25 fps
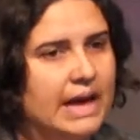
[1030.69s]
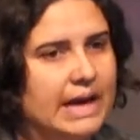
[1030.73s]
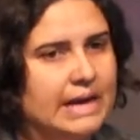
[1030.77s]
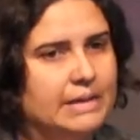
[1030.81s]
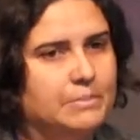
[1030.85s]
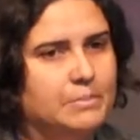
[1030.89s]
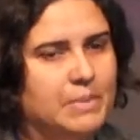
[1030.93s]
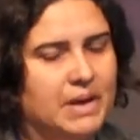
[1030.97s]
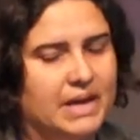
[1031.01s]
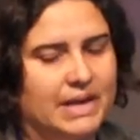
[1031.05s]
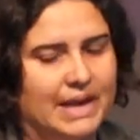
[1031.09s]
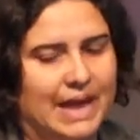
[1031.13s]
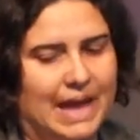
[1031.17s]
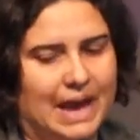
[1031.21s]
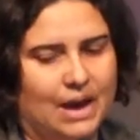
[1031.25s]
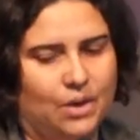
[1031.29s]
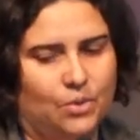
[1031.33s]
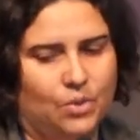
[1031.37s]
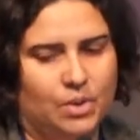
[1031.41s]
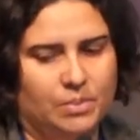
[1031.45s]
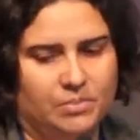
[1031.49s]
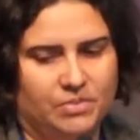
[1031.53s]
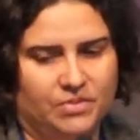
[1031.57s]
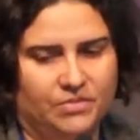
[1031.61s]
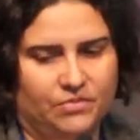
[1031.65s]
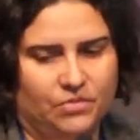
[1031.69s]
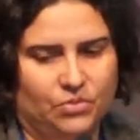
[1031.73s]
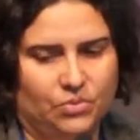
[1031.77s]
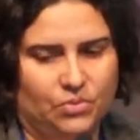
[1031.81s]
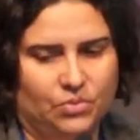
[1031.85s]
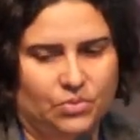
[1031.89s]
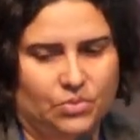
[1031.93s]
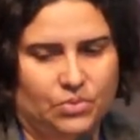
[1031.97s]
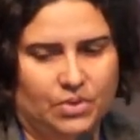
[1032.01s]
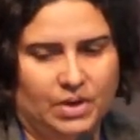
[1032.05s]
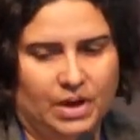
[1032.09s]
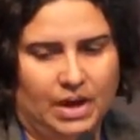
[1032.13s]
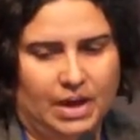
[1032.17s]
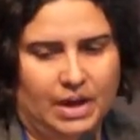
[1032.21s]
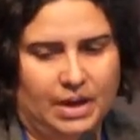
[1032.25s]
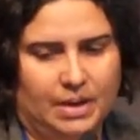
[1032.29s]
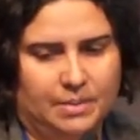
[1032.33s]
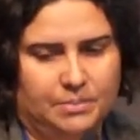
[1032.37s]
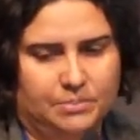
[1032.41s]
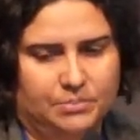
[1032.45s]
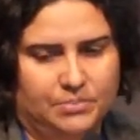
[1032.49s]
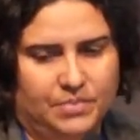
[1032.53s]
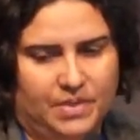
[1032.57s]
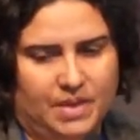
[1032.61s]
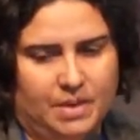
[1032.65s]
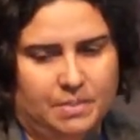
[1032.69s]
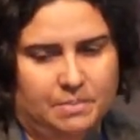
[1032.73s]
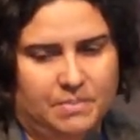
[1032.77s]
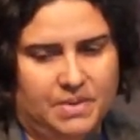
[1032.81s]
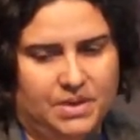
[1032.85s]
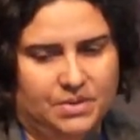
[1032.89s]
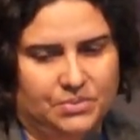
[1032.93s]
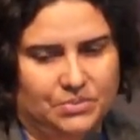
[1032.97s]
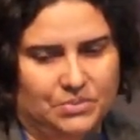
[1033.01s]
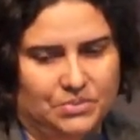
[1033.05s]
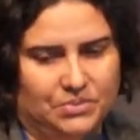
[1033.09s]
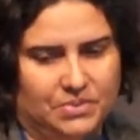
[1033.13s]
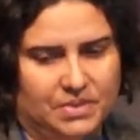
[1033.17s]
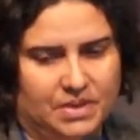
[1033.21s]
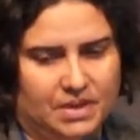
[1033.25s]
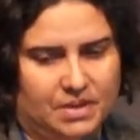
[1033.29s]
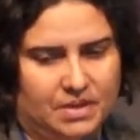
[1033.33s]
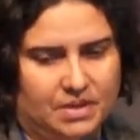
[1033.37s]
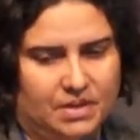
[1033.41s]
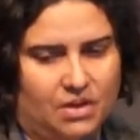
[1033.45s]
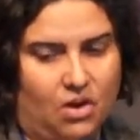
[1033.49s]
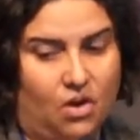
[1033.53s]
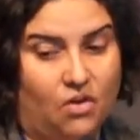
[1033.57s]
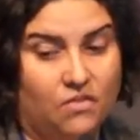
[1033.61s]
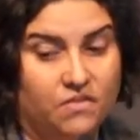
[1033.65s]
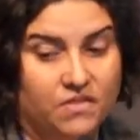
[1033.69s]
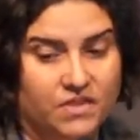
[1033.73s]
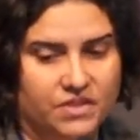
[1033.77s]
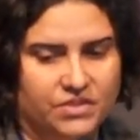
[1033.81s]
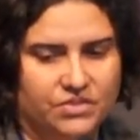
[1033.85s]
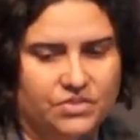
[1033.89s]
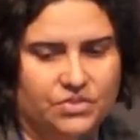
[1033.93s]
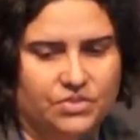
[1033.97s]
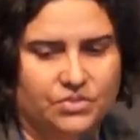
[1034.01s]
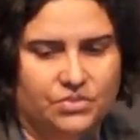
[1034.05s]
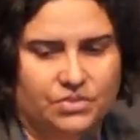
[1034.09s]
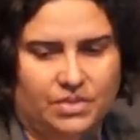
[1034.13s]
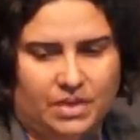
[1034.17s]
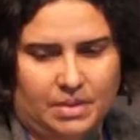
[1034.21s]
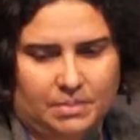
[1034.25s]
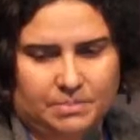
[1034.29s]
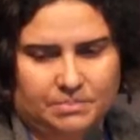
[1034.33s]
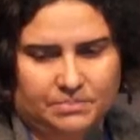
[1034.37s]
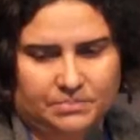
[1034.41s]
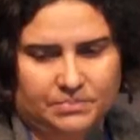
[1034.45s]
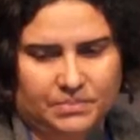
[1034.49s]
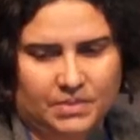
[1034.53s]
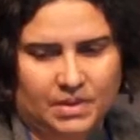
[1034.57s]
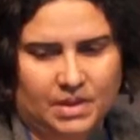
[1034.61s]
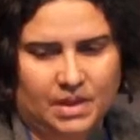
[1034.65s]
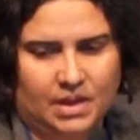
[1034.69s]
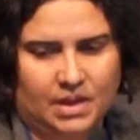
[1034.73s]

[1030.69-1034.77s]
an hour before their meals are offered to them.